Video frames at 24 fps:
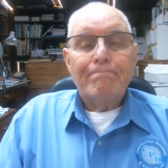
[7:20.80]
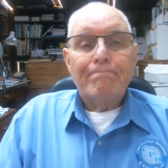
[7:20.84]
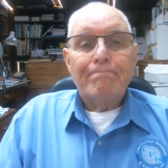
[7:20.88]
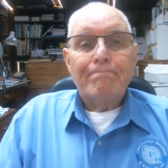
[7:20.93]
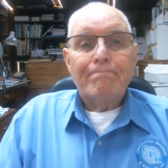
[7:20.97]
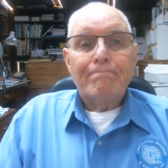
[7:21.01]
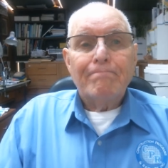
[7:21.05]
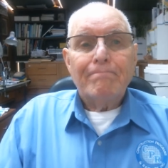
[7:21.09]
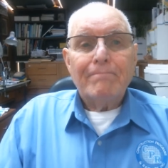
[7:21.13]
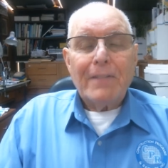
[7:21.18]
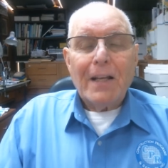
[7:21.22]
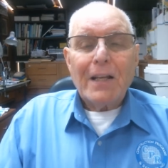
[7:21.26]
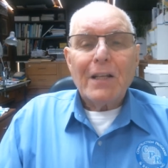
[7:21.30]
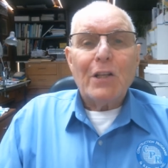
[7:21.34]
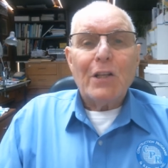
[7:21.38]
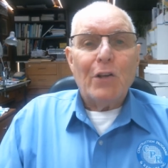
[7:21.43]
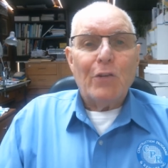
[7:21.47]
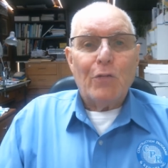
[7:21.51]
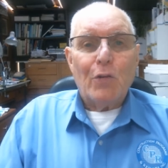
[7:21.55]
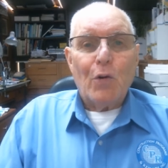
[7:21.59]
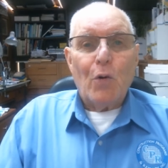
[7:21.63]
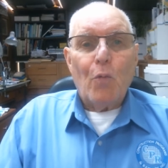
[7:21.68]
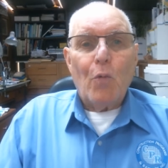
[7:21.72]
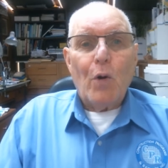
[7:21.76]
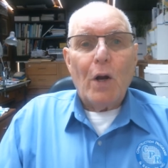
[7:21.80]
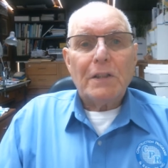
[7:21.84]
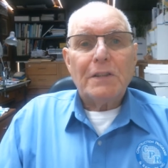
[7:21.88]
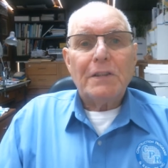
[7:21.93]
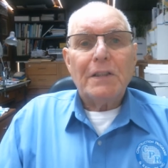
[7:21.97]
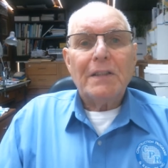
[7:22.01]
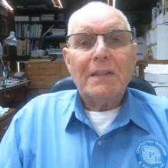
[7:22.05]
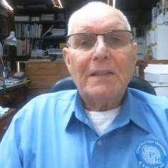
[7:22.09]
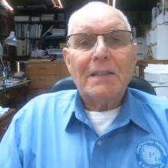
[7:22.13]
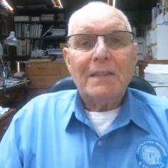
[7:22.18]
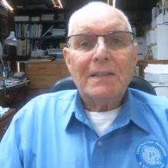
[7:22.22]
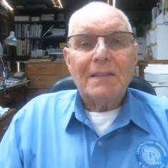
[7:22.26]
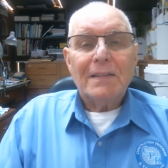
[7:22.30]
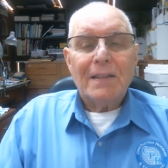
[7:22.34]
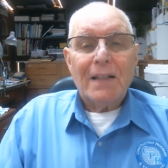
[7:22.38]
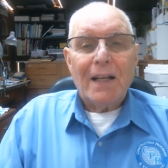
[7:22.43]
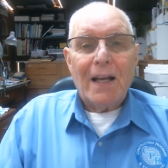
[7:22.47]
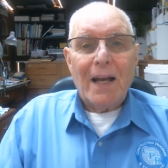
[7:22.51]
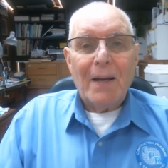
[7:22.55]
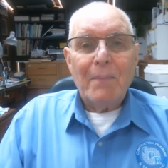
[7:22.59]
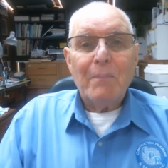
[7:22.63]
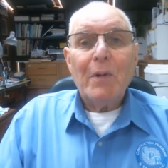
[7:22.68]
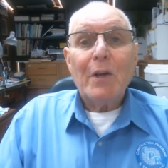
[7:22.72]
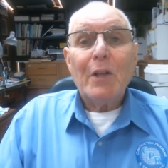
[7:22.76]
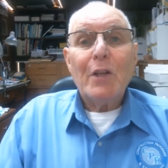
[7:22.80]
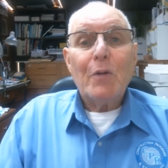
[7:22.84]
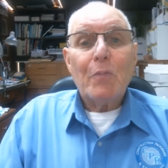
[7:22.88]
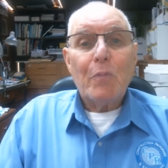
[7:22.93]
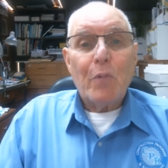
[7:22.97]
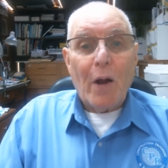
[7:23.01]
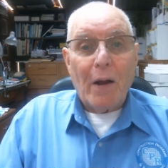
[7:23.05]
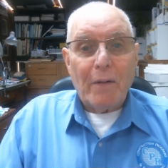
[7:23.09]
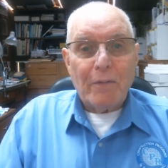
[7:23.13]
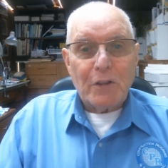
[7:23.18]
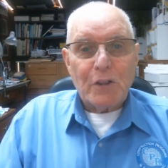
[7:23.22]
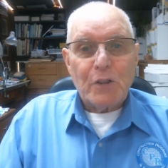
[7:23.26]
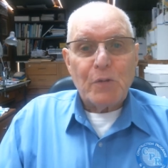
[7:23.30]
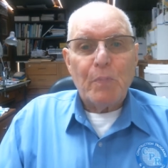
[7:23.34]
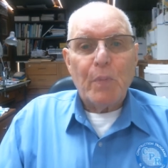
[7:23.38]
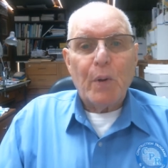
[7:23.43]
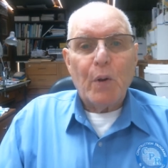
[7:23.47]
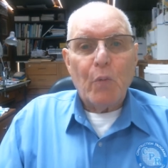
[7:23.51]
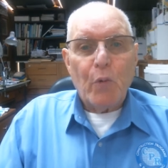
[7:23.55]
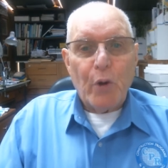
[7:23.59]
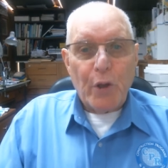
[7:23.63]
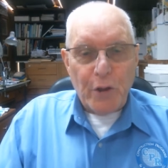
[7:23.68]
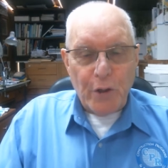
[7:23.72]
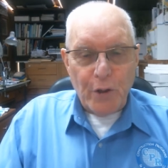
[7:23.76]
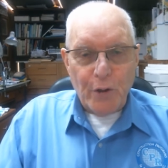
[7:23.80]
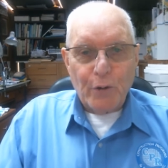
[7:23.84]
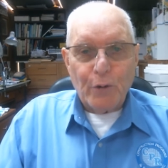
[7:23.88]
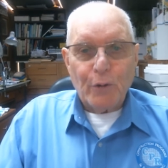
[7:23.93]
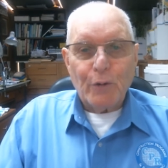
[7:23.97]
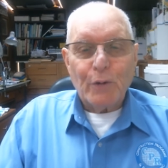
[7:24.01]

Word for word: Thank you for watching, and may the profits be with you.